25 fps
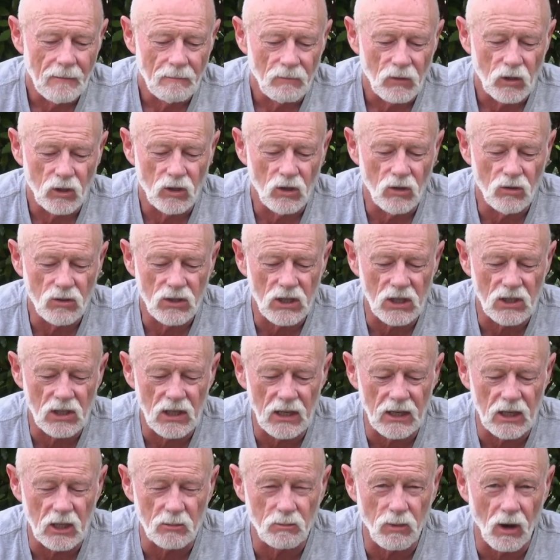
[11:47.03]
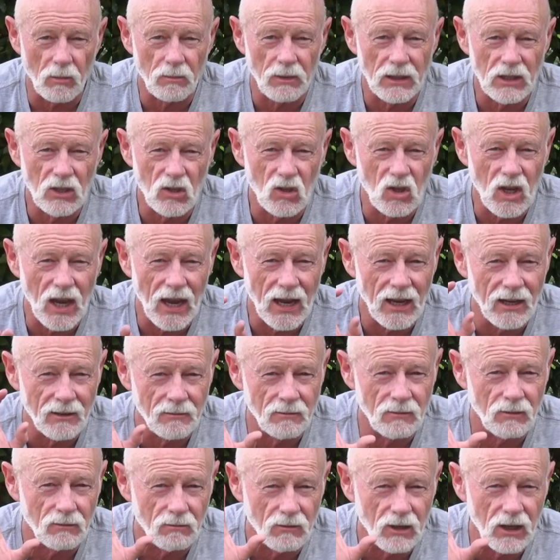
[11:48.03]
use the settings properly, you
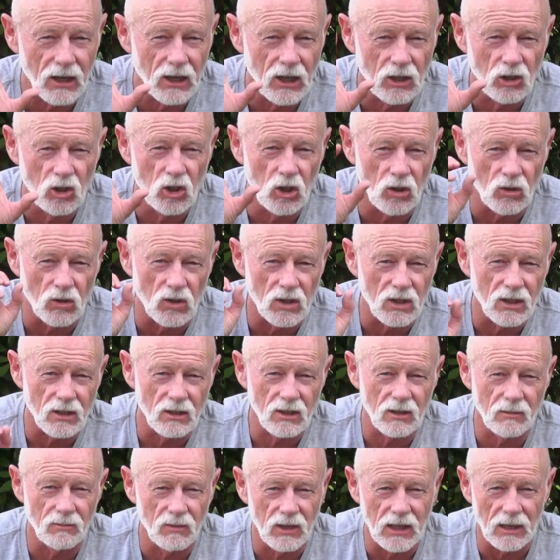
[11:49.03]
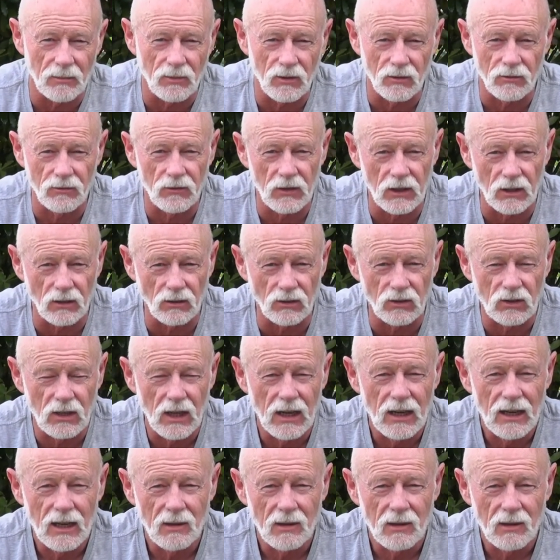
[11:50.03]
can induce some depth of field.